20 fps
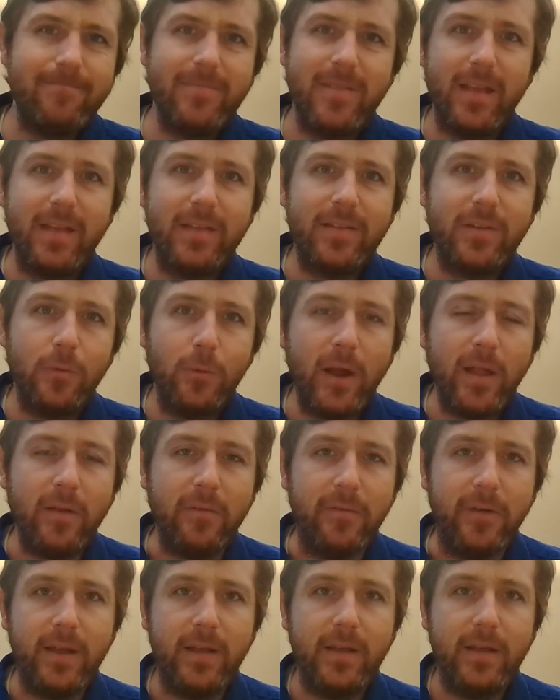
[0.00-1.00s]
it's
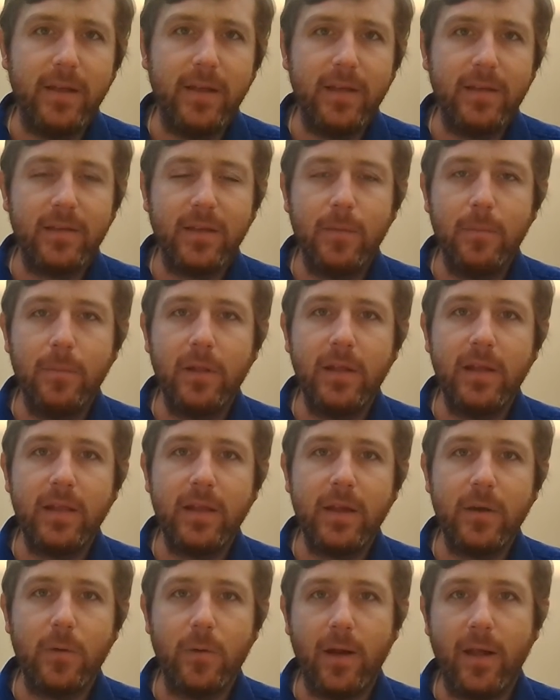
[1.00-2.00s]
irrelevant. It's
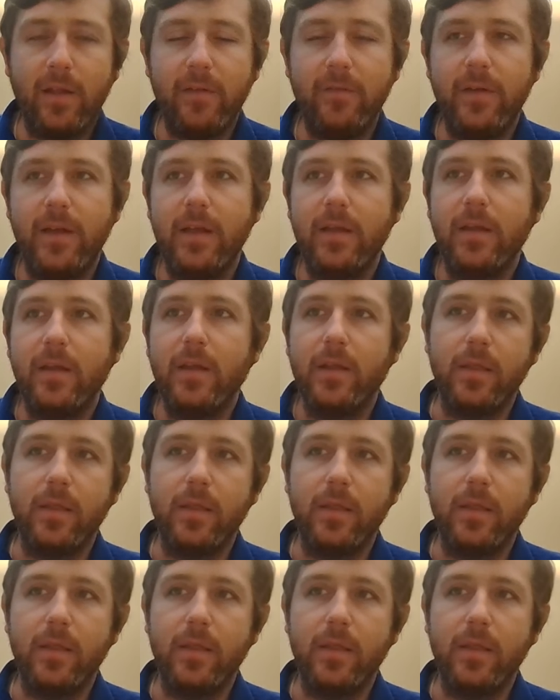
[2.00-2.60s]
completely irrelevant.